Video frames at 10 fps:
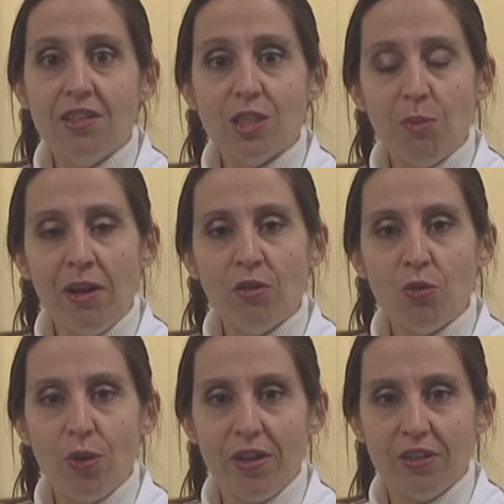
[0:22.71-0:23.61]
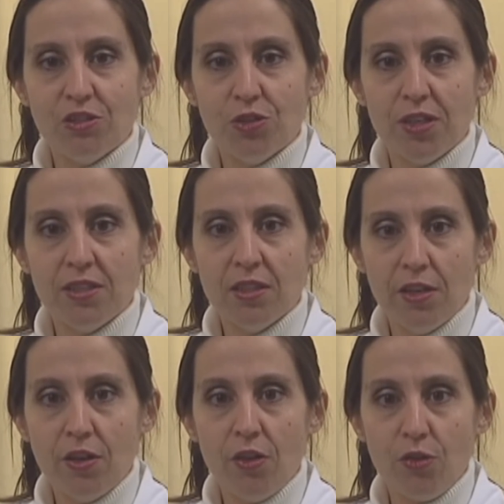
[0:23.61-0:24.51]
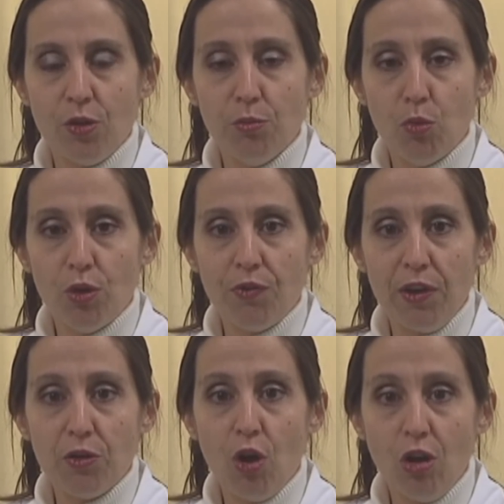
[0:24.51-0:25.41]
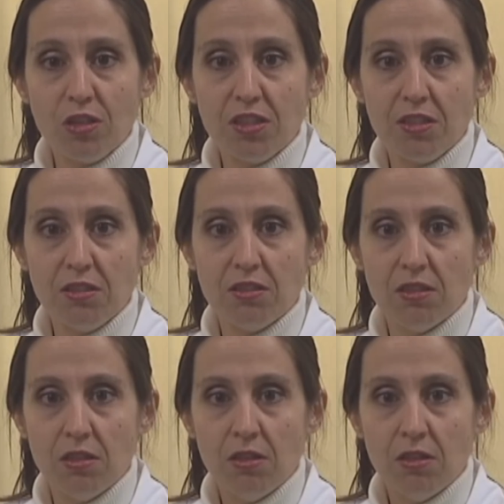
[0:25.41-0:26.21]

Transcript: spinal cord injuries, and other more rare causes.